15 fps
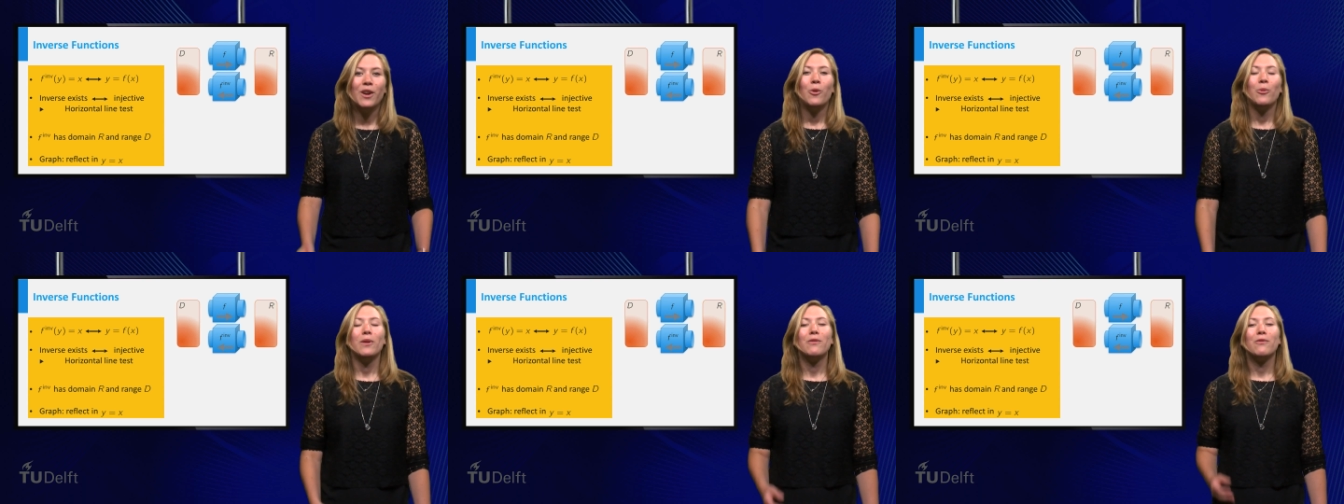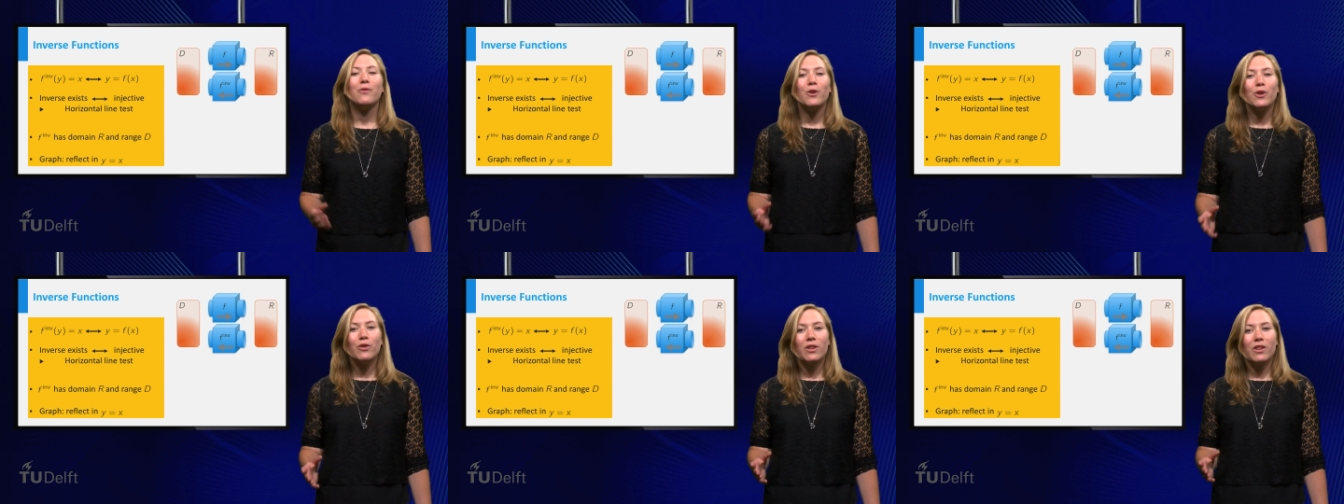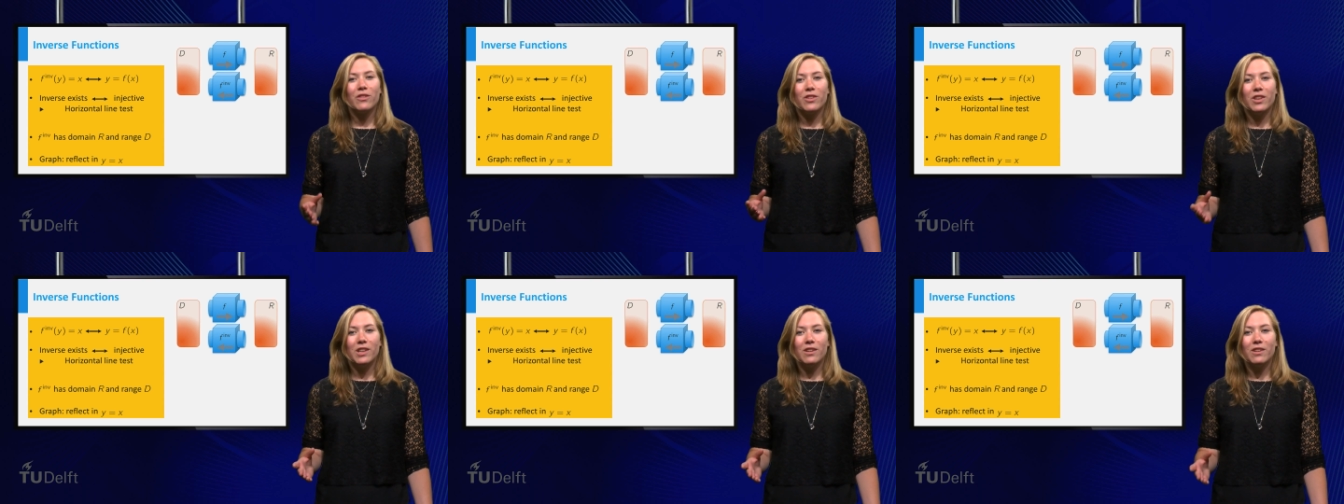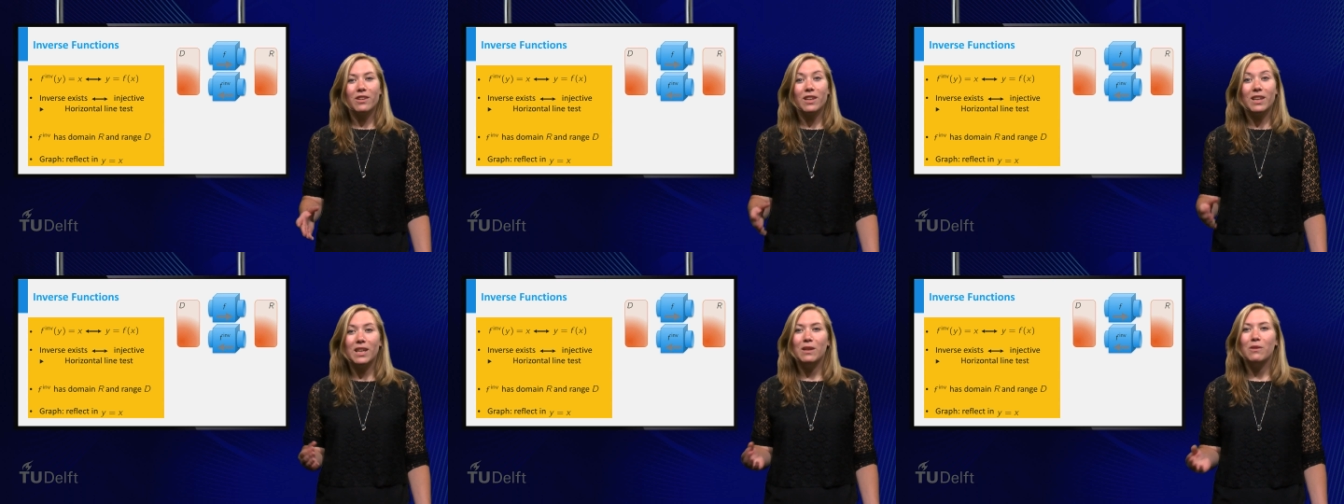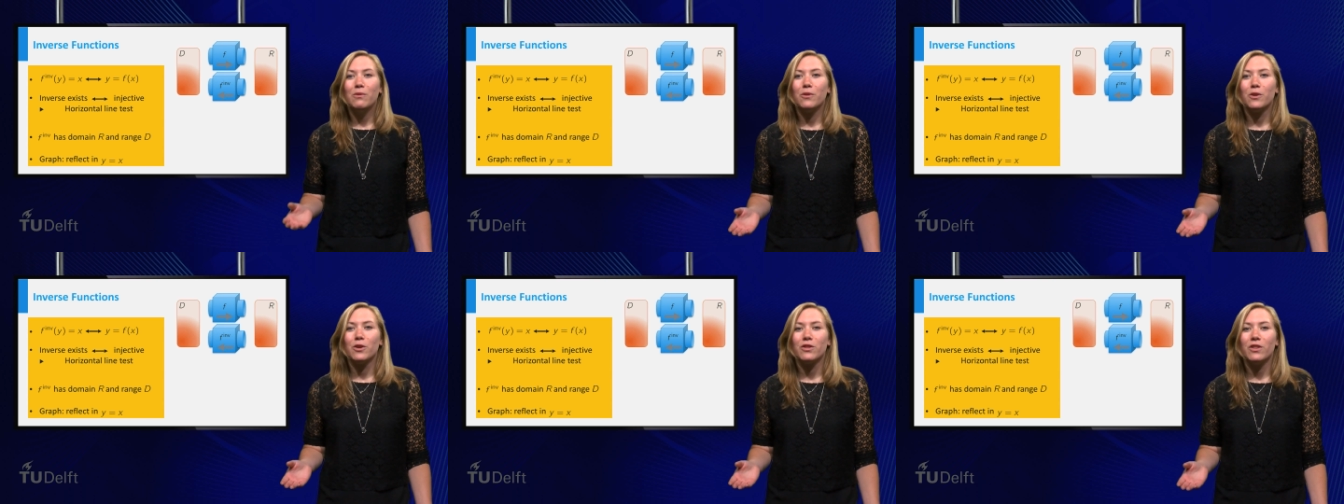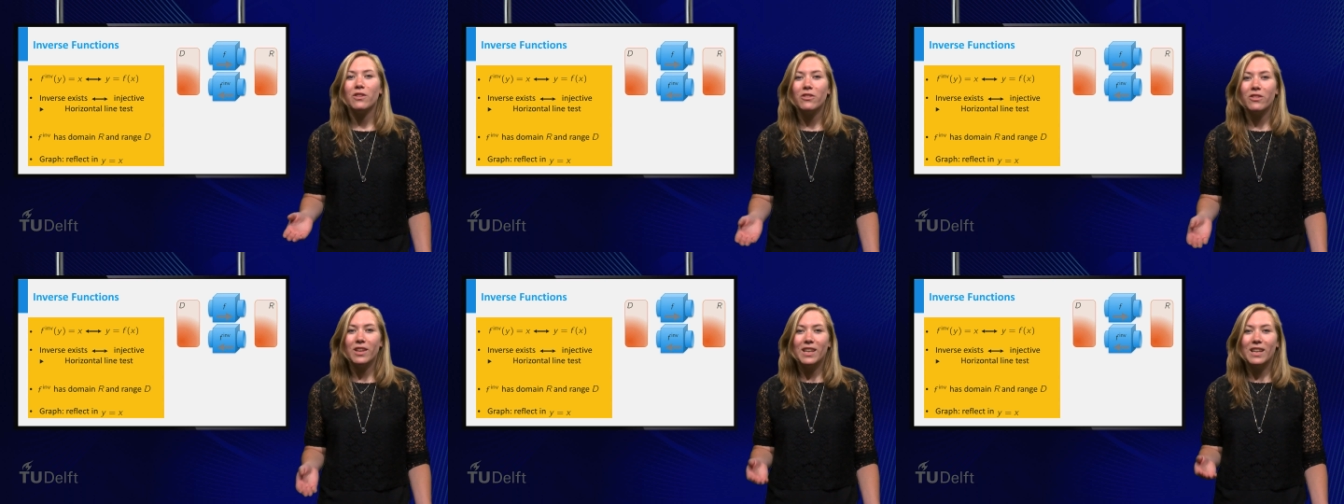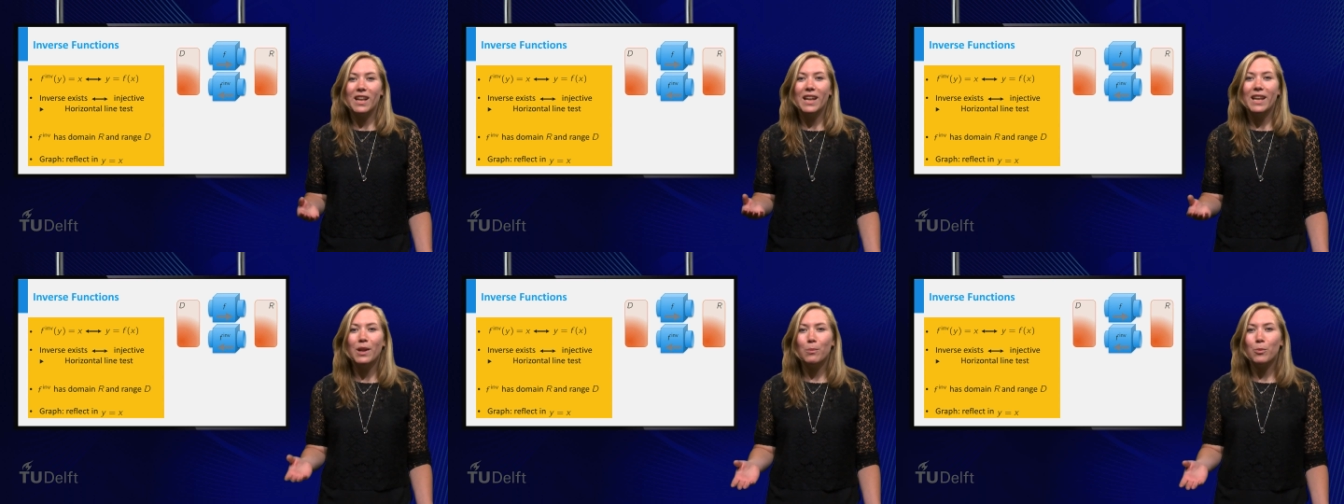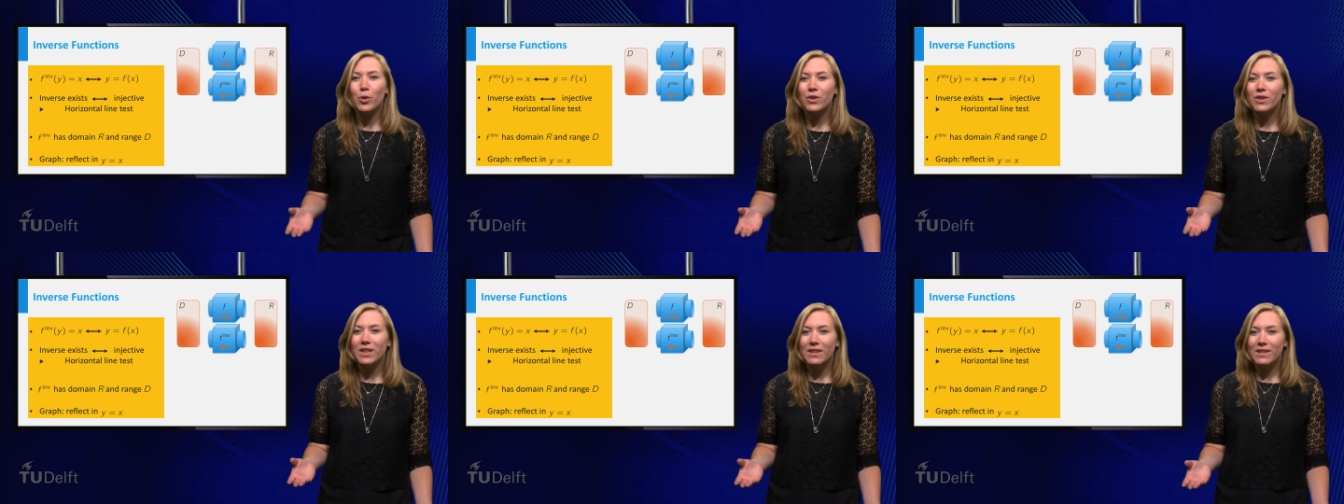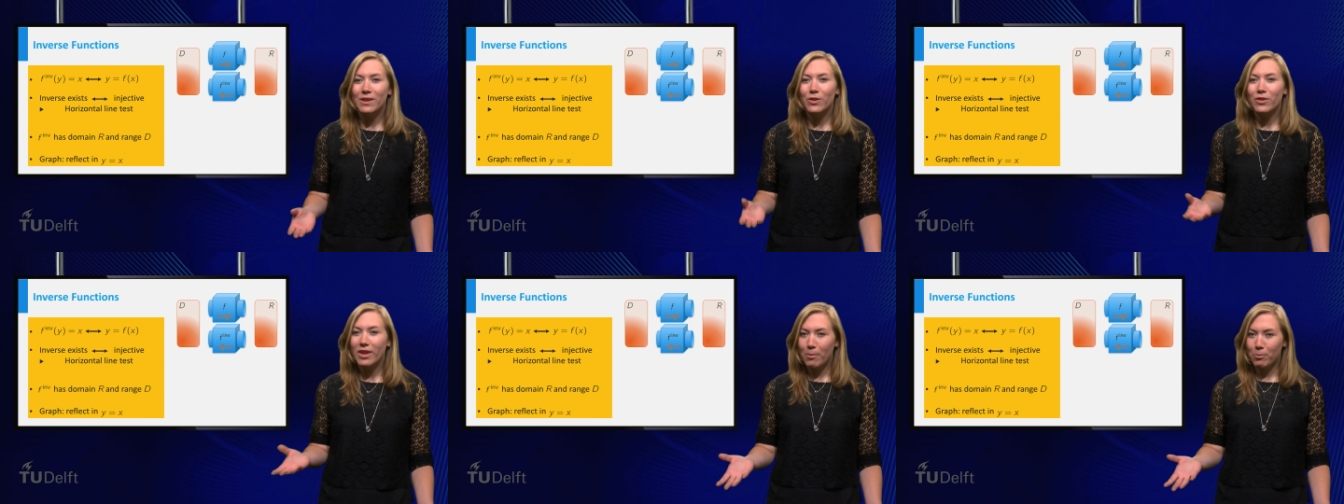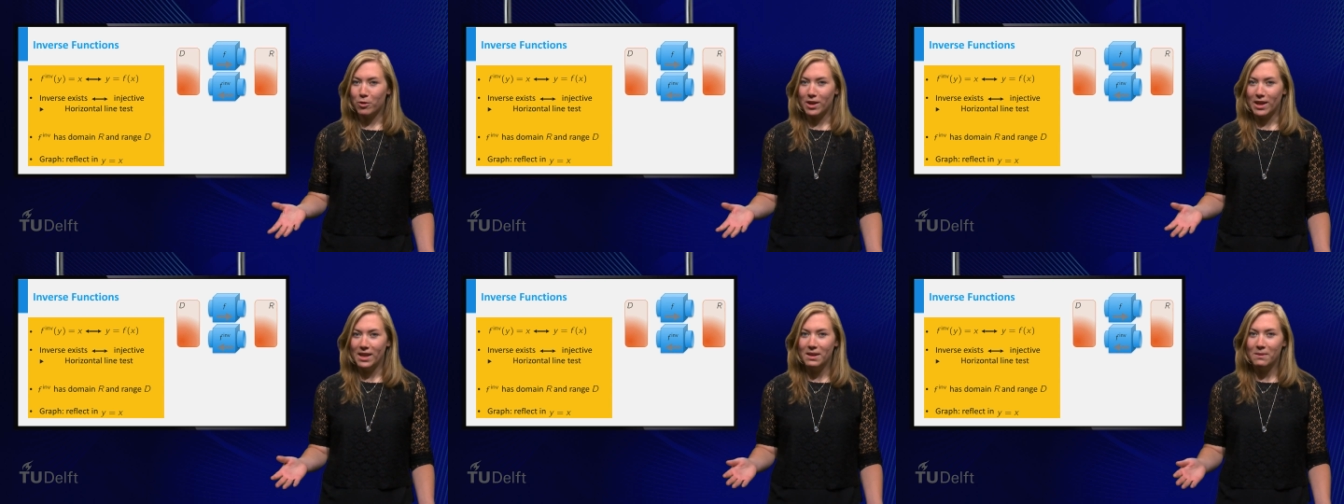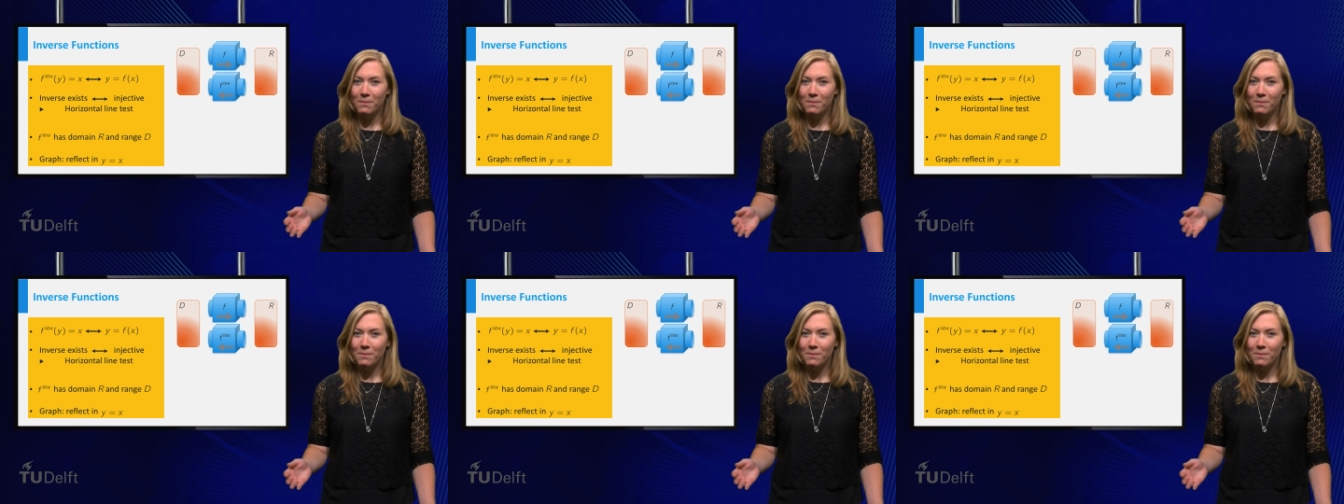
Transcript: we first considered inverses in a little more detail separately.